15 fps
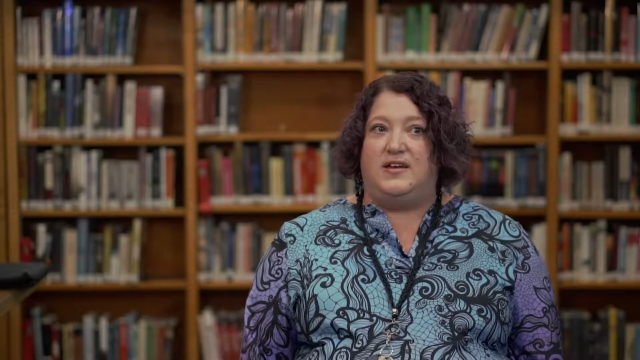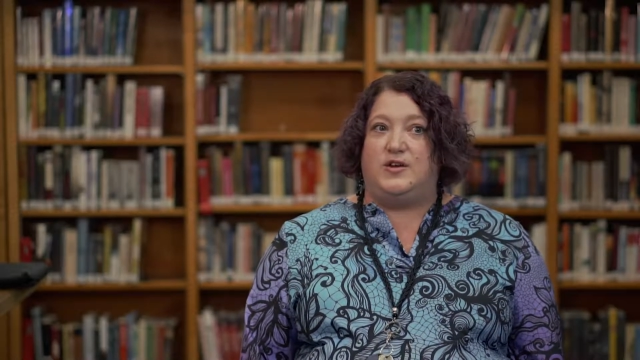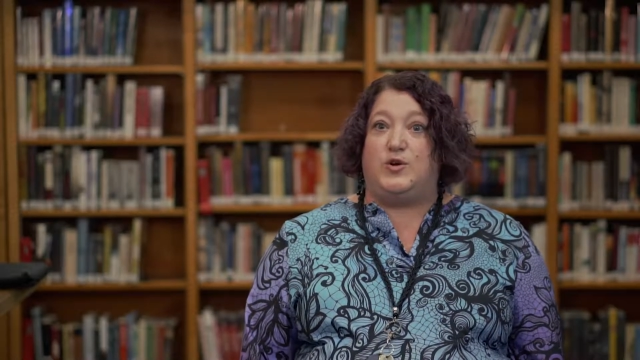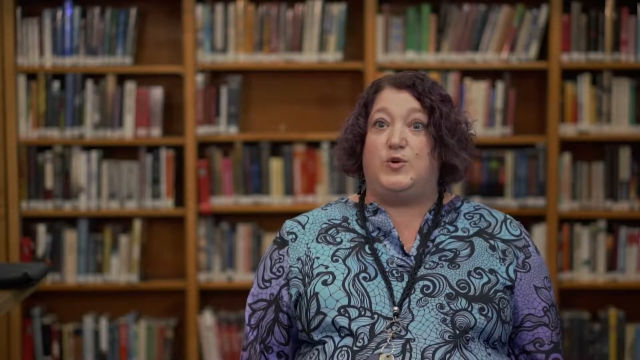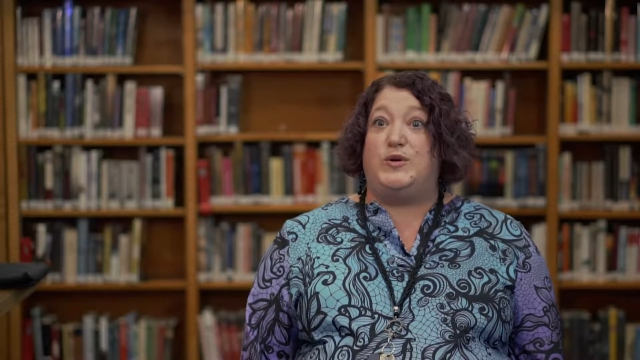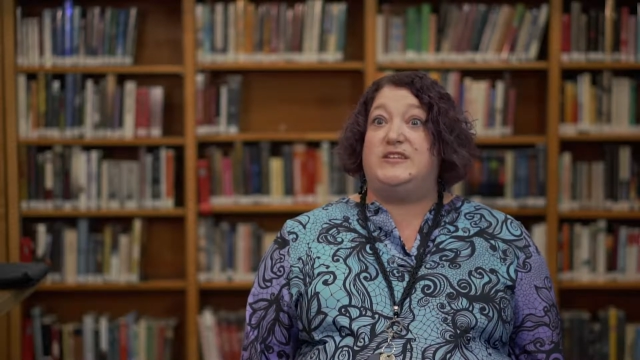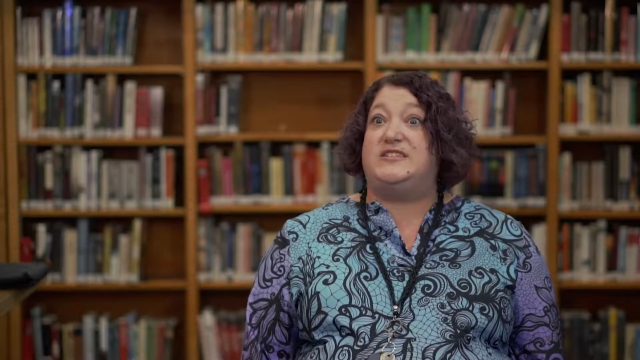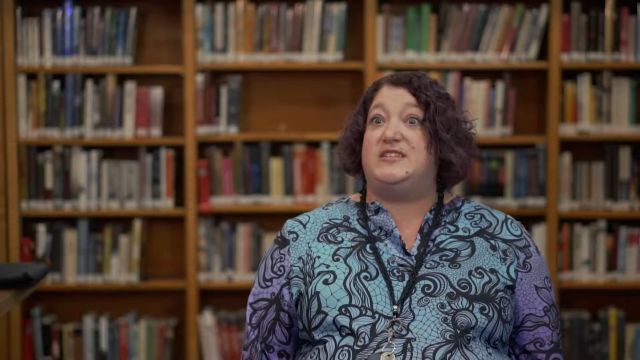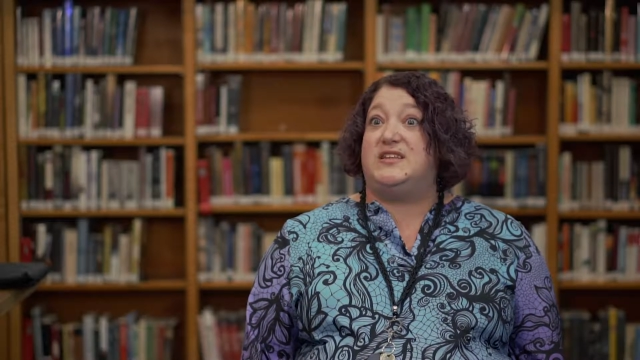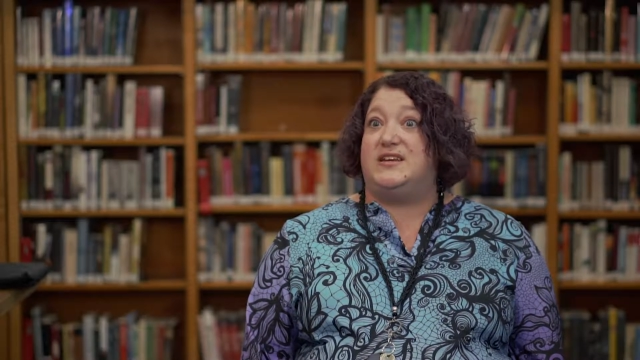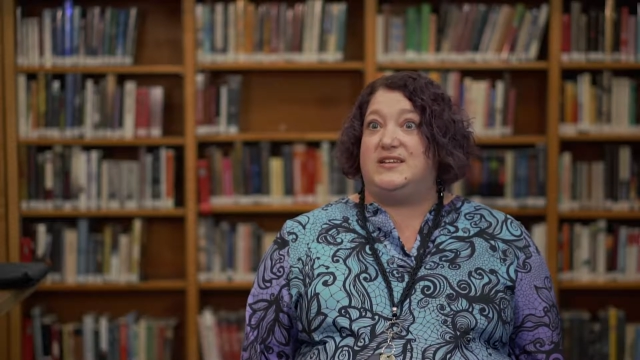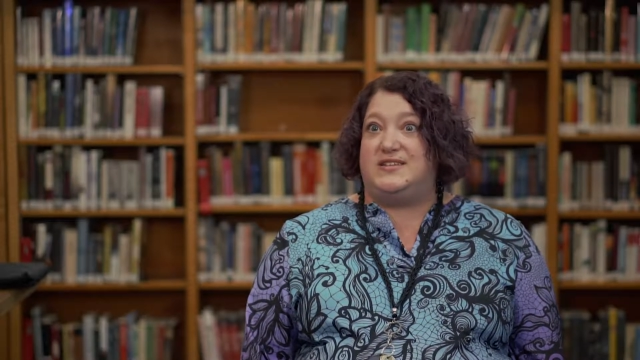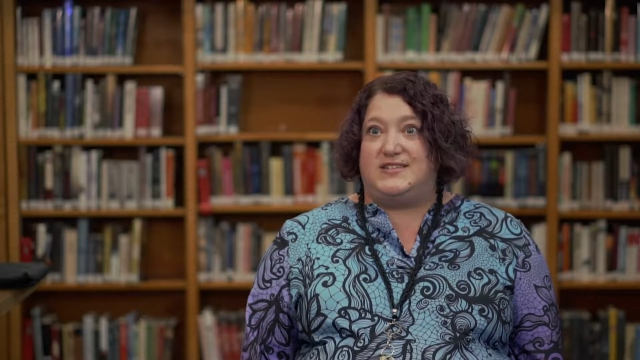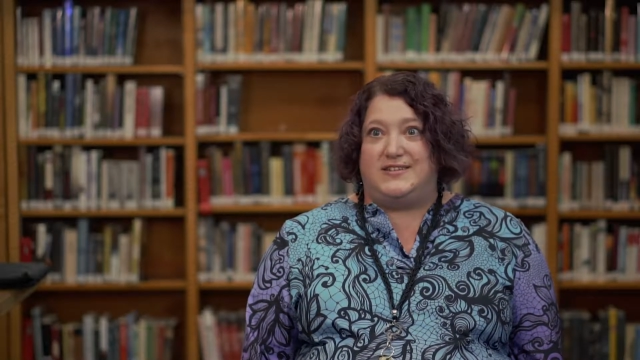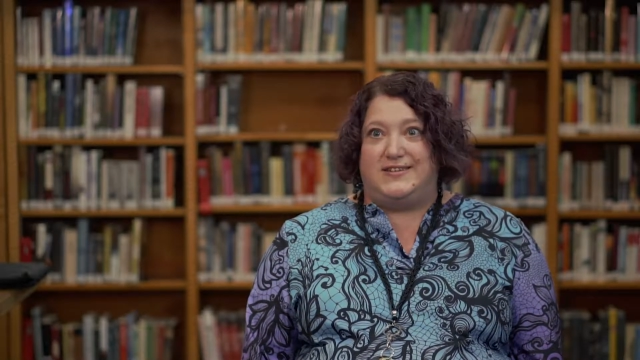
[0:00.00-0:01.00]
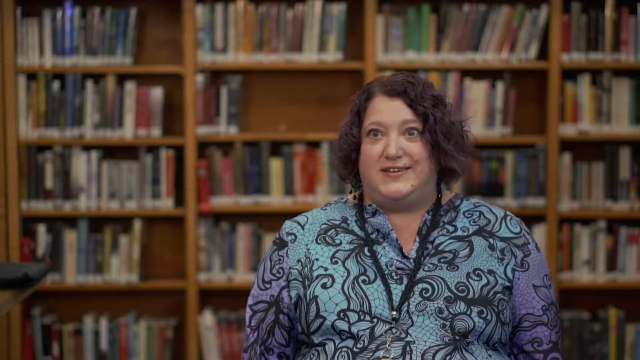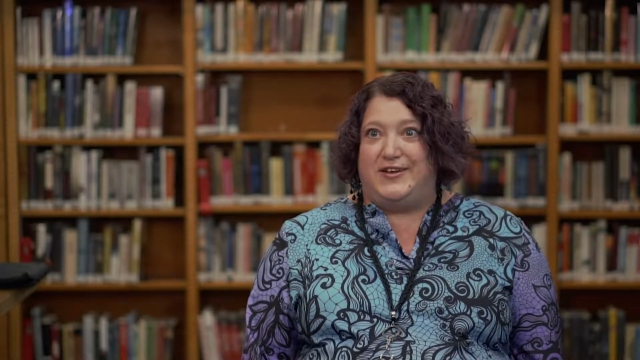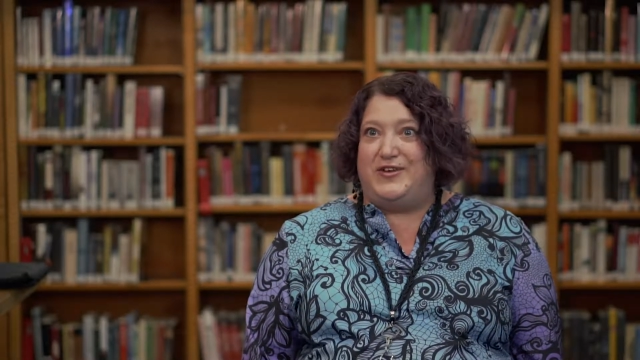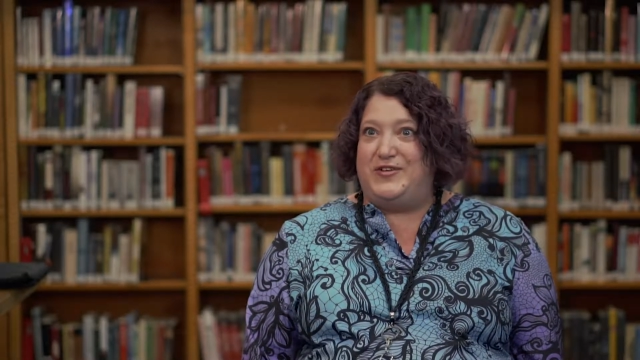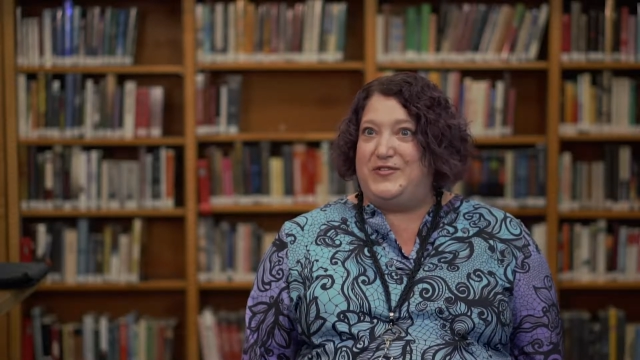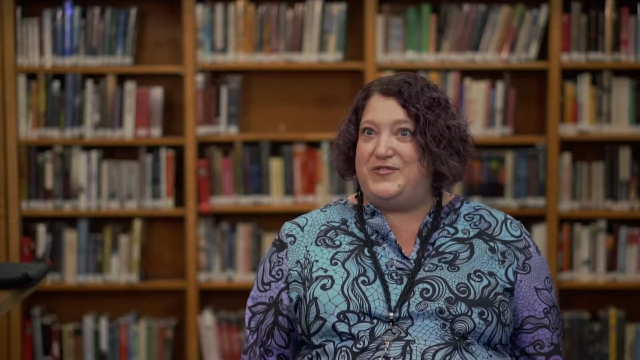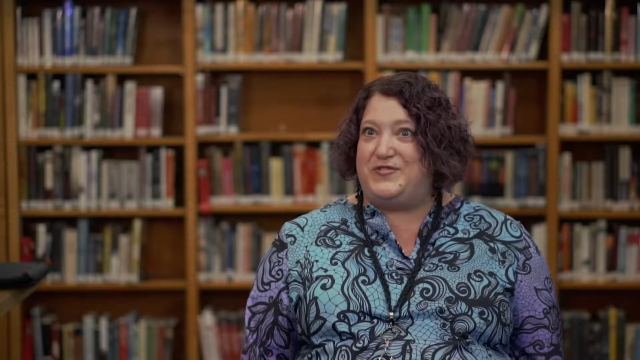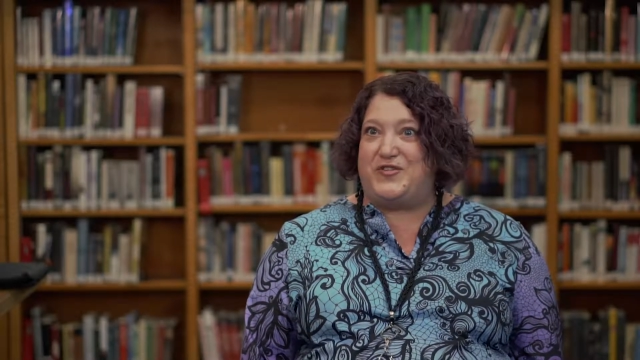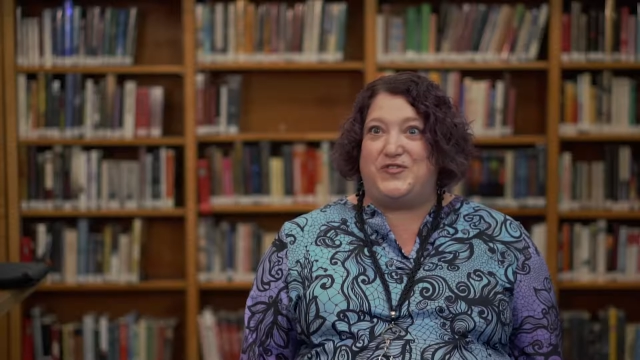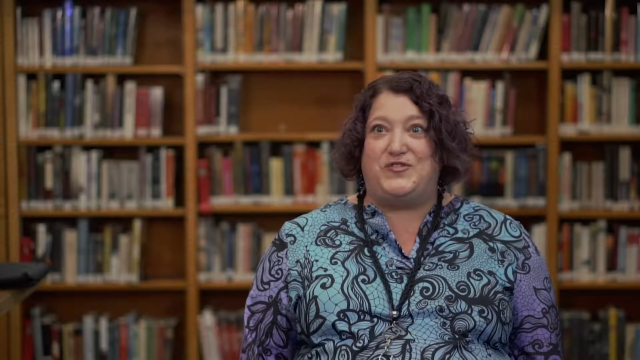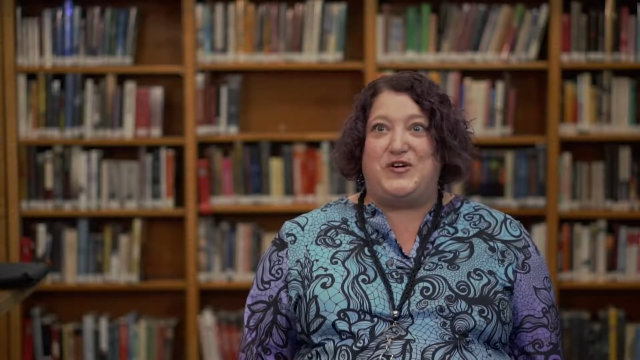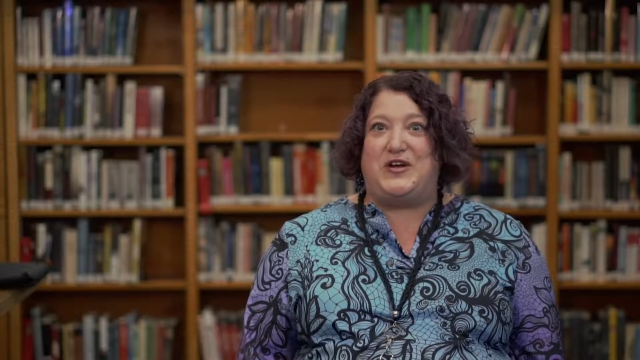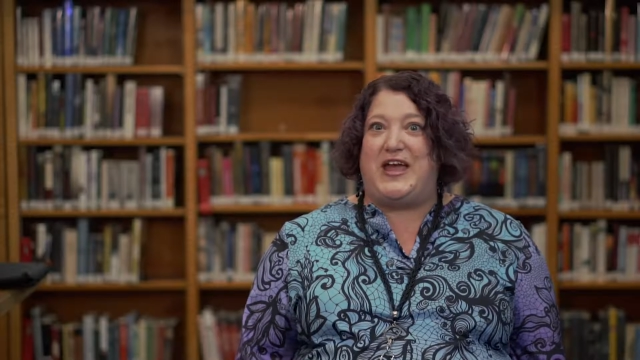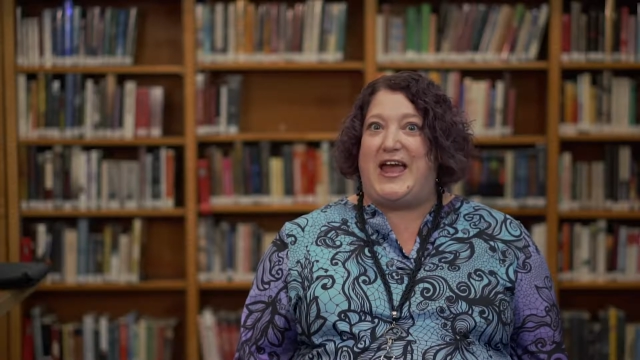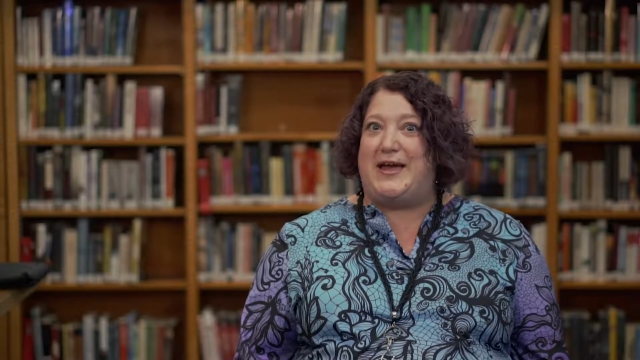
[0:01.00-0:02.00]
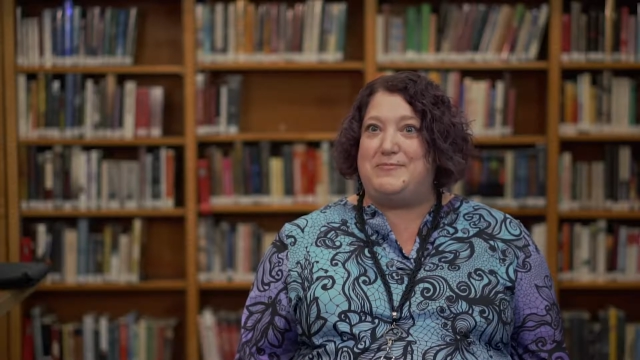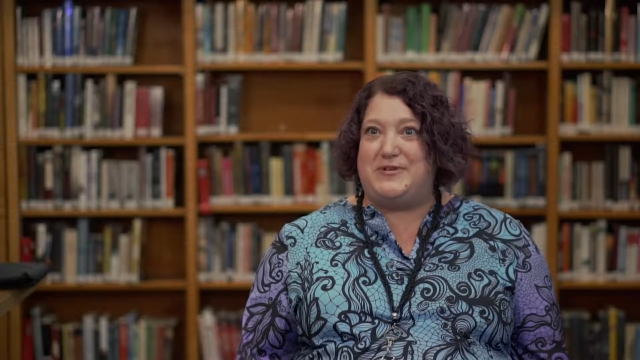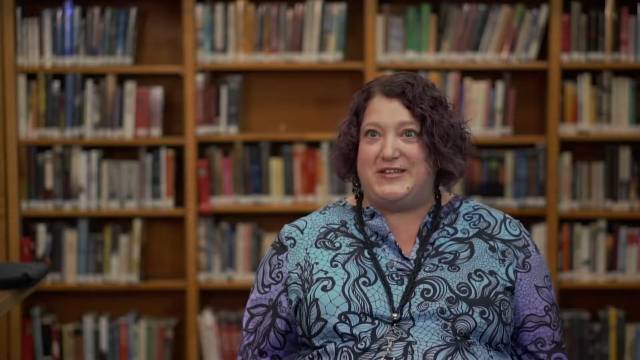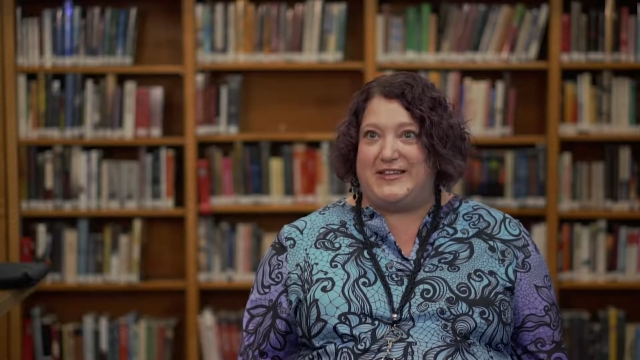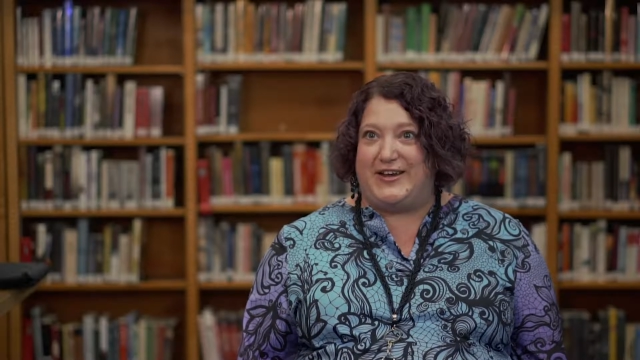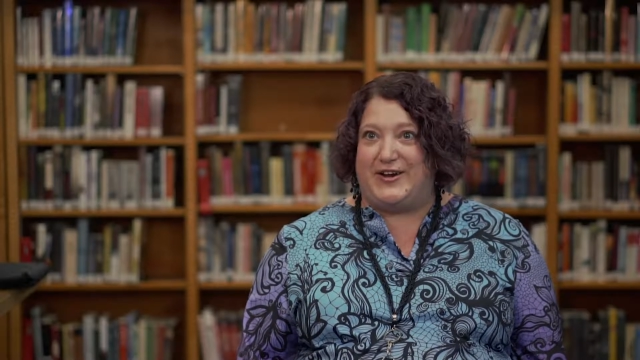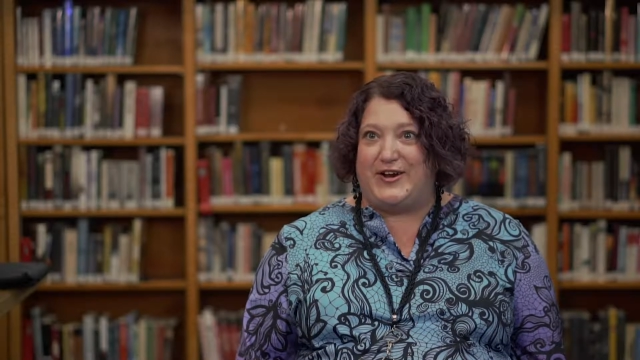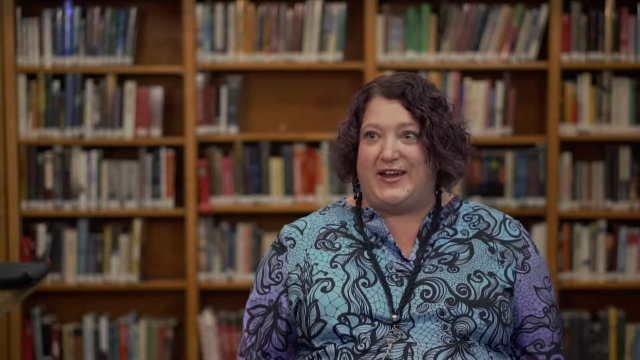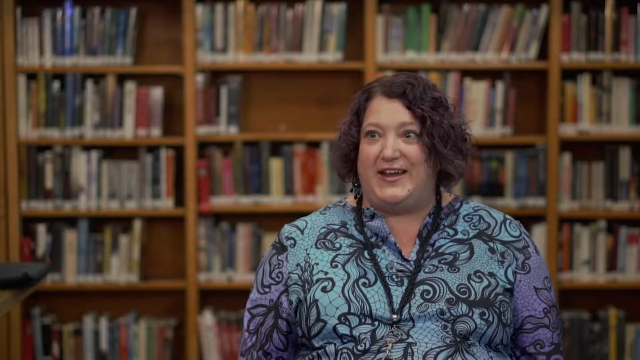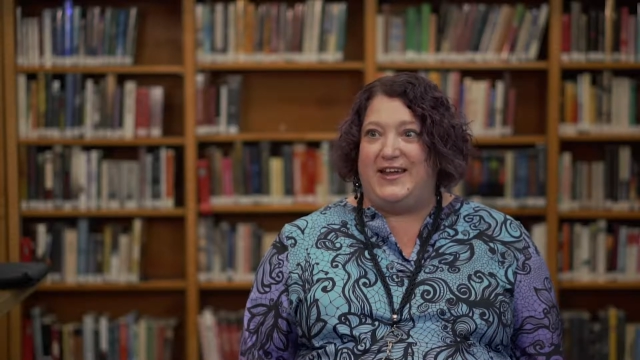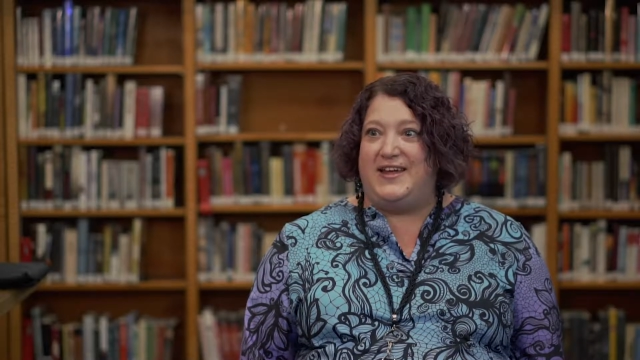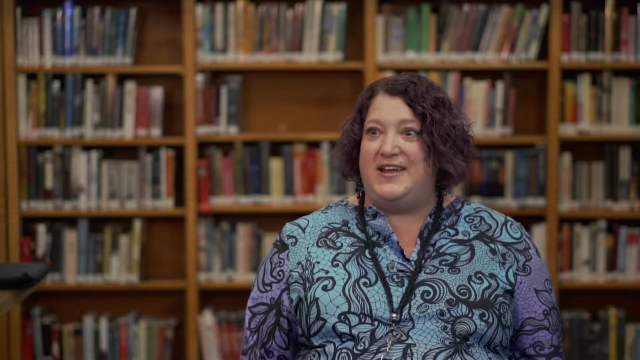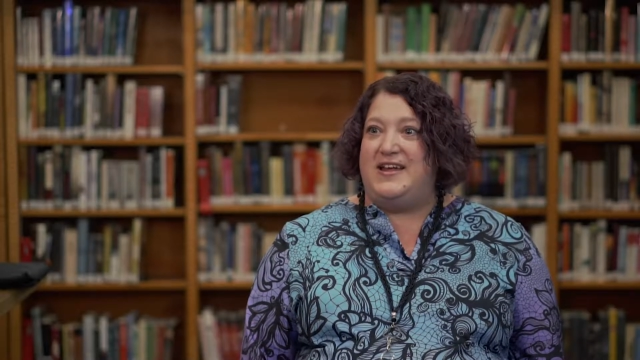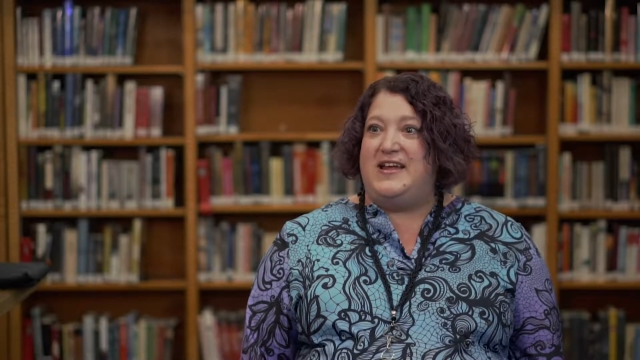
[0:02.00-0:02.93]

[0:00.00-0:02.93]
Quizlet for vocabulary.